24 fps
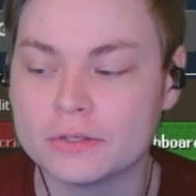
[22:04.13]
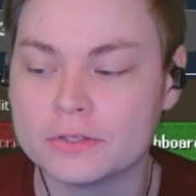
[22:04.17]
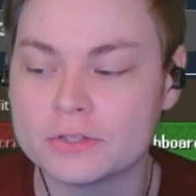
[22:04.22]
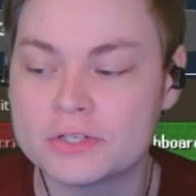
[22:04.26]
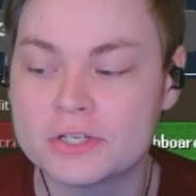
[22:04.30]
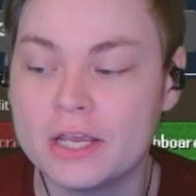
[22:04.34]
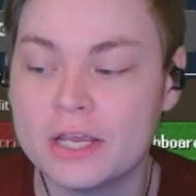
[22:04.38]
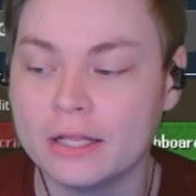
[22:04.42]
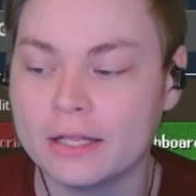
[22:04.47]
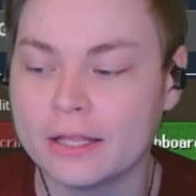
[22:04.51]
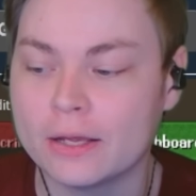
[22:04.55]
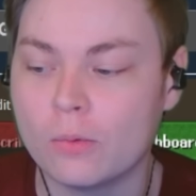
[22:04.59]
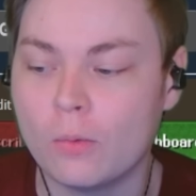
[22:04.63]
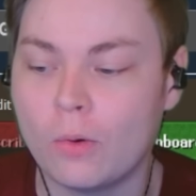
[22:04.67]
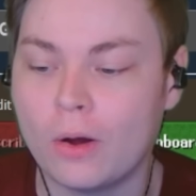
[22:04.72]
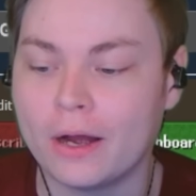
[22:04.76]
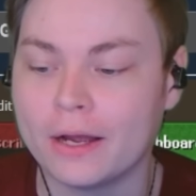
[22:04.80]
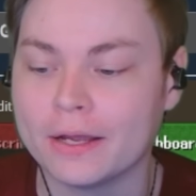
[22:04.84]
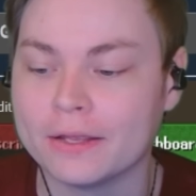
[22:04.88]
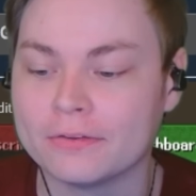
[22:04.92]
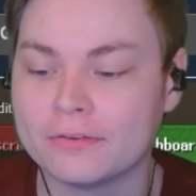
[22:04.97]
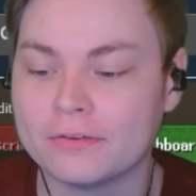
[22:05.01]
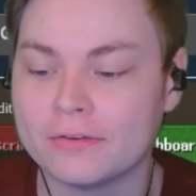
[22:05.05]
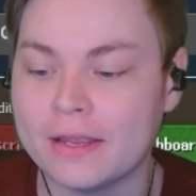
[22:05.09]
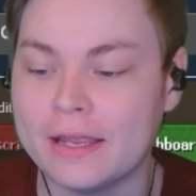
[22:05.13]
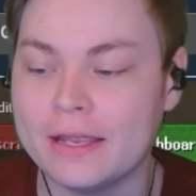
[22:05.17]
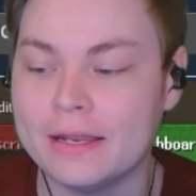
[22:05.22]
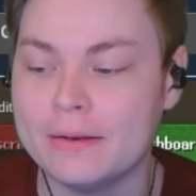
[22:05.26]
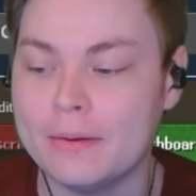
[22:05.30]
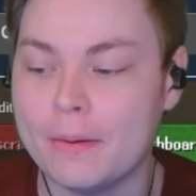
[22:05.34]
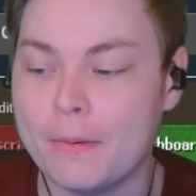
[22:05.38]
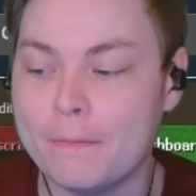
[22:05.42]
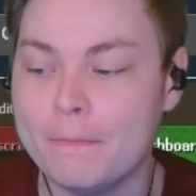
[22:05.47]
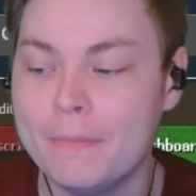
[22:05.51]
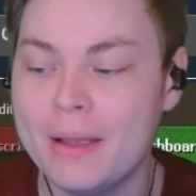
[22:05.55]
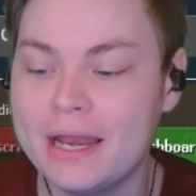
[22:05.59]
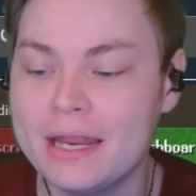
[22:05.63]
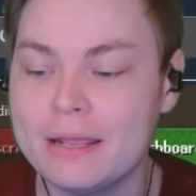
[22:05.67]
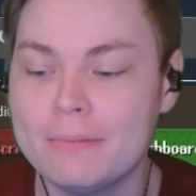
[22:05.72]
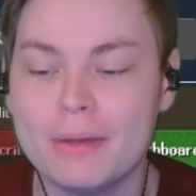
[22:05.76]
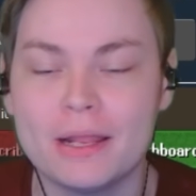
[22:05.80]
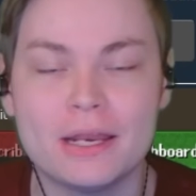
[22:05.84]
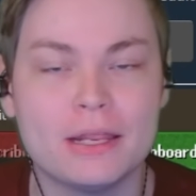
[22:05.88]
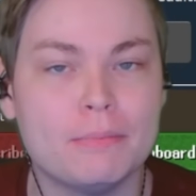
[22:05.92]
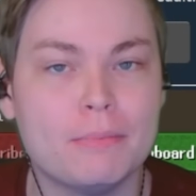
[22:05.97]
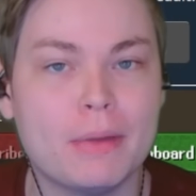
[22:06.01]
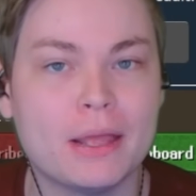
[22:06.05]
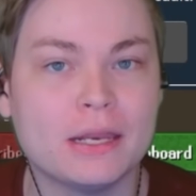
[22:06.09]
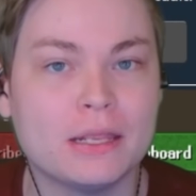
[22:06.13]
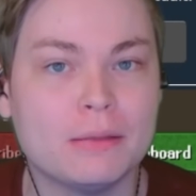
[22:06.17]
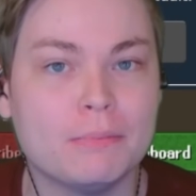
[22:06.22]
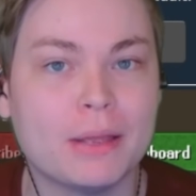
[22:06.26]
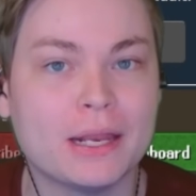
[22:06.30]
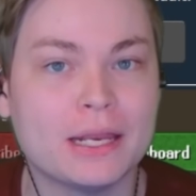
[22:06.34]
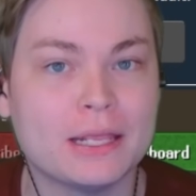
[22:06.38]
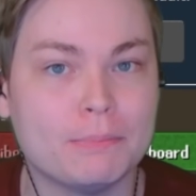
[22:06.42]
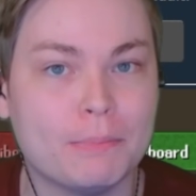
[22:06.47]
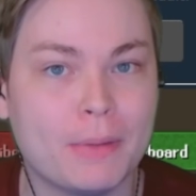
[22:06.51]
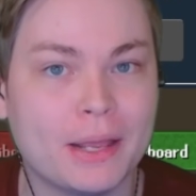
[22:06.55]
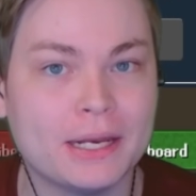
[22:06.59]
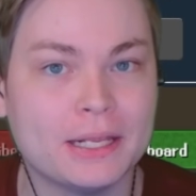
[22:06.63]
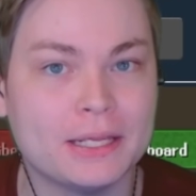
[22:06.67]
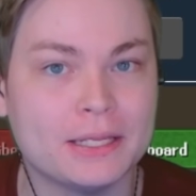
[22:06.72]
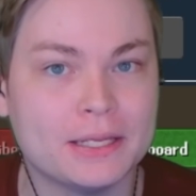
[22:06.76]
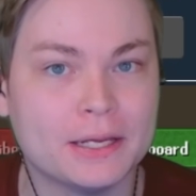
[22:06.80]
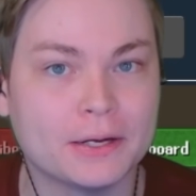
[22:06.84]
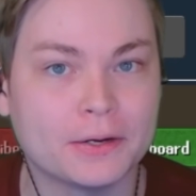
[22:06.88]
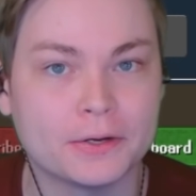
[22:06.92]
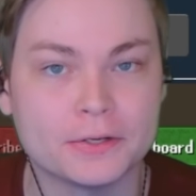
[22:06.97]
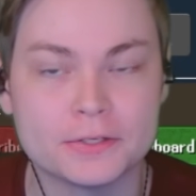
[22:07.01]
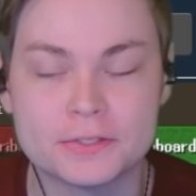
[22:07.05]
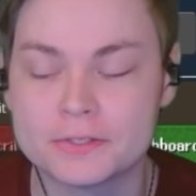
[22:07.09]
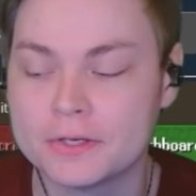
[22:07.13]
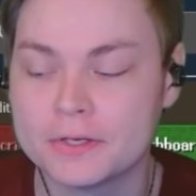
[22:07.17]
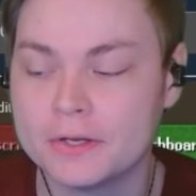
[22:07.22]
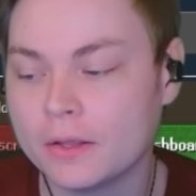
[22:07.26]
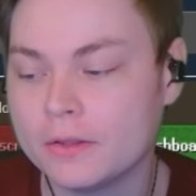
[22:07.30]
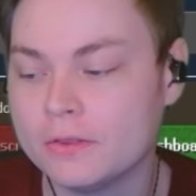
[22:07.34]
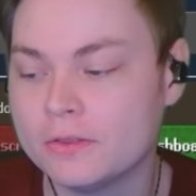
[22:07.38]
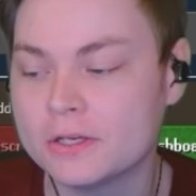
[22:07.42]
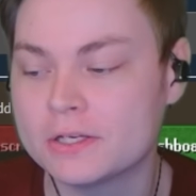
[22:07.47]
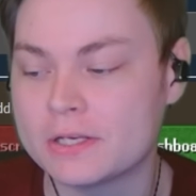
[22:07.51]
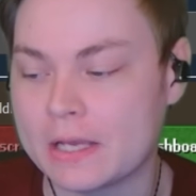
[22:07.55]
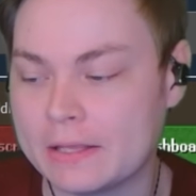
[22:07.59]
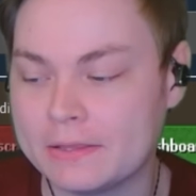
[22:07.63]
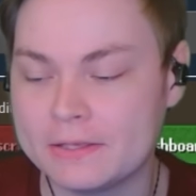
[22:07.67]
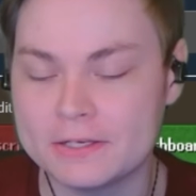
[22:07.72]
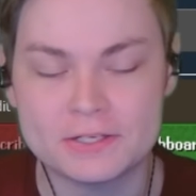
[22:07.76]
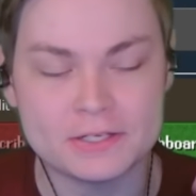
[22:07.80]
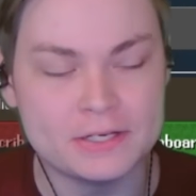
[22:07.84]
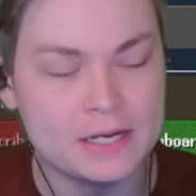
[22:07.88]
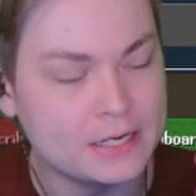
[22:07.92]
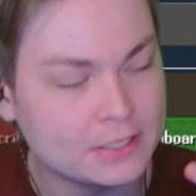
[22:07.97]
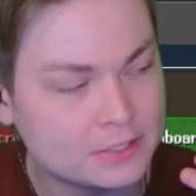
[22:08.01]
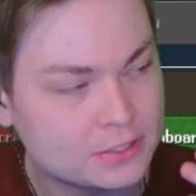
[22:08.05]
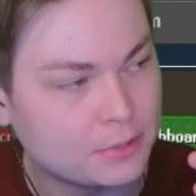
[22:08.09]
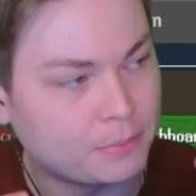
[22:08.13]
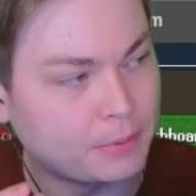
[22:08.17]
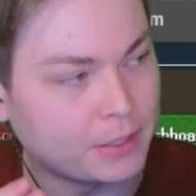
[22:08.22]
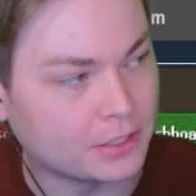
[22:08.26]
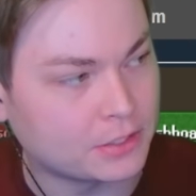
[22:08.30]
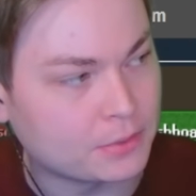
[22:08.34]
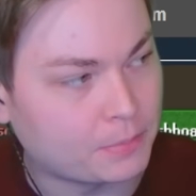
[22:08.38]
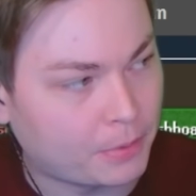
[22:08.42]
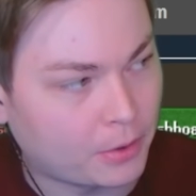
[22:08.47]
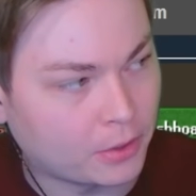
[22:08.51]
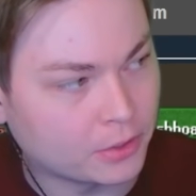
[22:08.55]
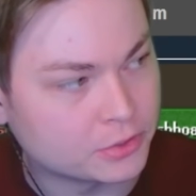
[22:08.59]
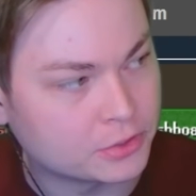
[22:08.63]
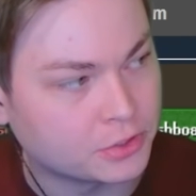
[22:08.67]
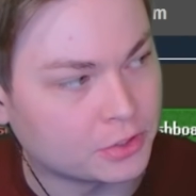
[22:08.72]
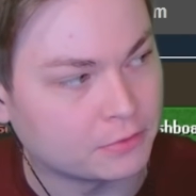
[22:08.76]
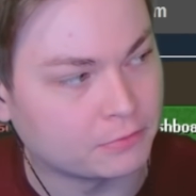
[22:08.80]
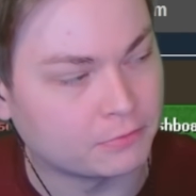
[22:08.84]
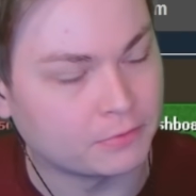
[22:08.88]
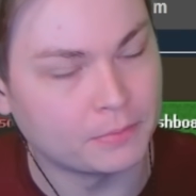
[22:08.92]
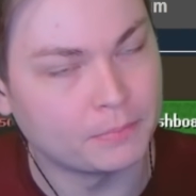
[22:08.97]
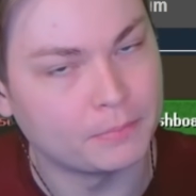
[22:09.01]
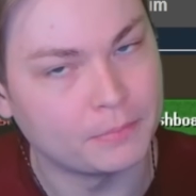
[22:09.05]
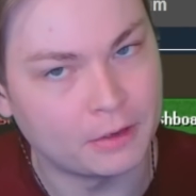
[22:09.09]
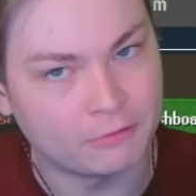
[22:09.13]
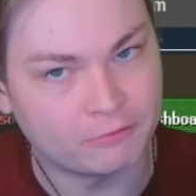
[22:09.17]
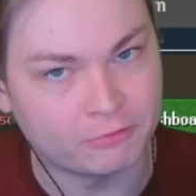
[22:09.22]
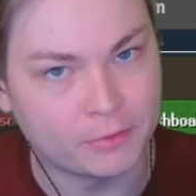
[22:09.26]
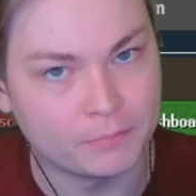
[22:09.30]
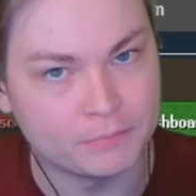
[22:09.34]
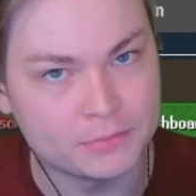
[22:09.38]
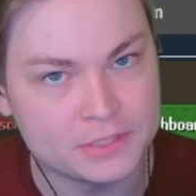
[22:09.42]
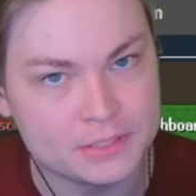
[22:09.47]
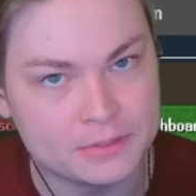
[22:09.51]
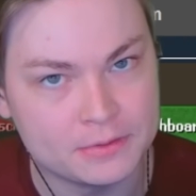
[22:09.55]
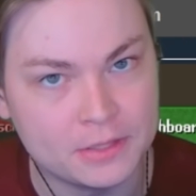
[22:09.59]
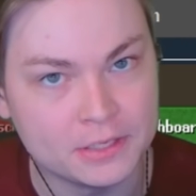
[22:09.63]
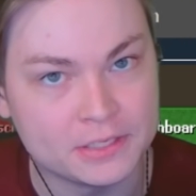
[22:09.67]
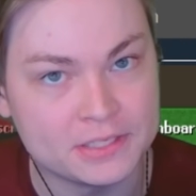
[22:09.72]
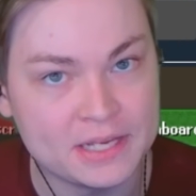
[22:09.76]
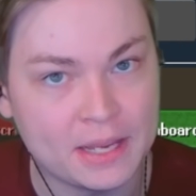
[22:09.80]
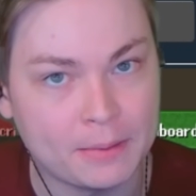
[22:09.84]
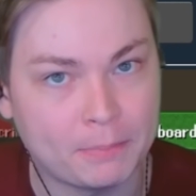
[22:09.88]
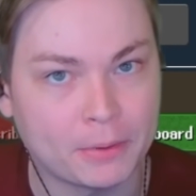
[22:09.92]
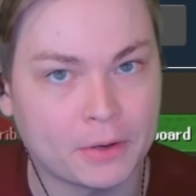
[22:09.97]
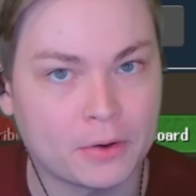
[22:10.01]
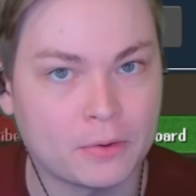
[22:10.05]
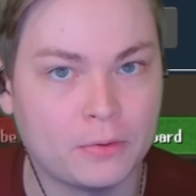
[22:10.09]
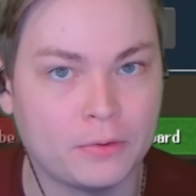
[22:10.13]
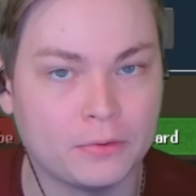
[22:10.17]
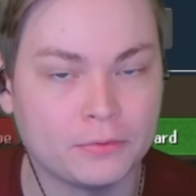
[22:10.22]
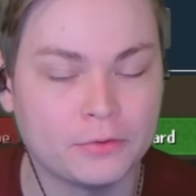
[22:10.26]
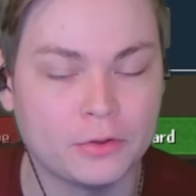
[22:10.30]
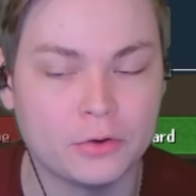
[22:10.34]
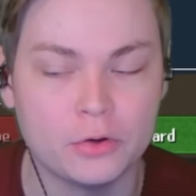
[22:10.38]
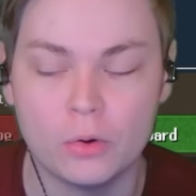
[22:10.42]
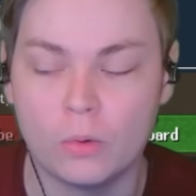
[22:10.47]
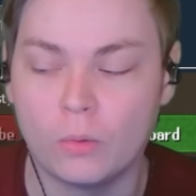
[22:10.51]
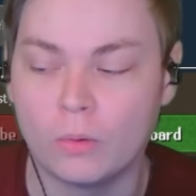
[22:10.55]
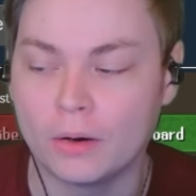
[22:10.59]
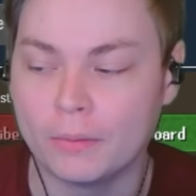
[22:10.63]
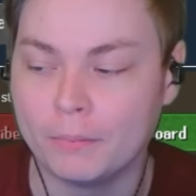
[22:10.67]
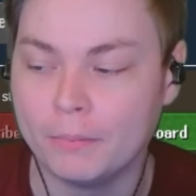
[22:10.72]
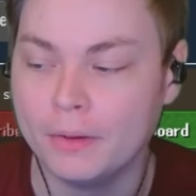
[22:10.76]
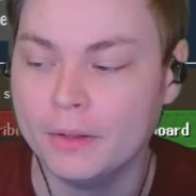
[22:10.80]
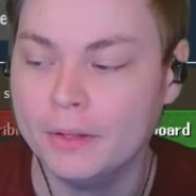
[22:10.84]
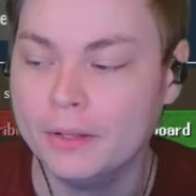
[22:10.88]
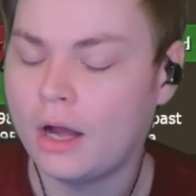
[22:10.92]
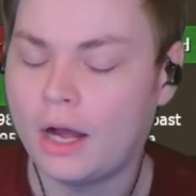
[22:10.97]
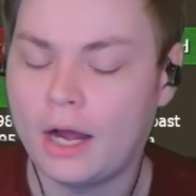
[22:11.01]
skilling-wise in many, many, many, many, many years. This needs to be a departure from the typical, the norm.